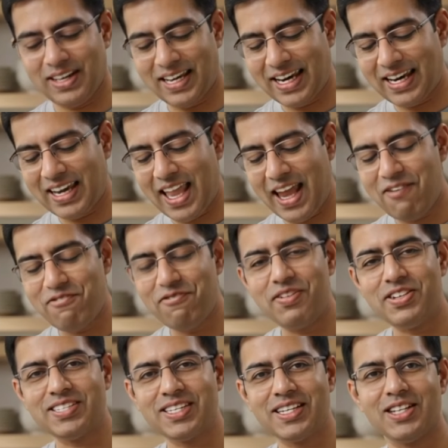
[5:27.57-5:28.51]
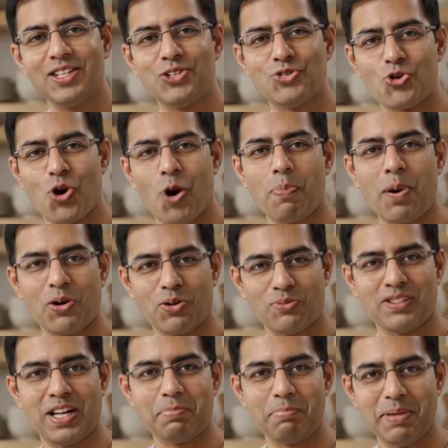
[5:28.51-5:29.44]
Get every single drop out
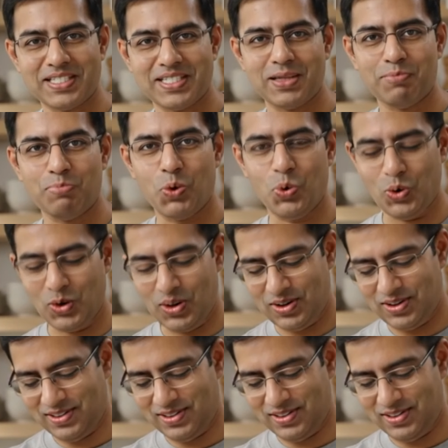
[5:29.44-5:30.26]
of that mixing bowl.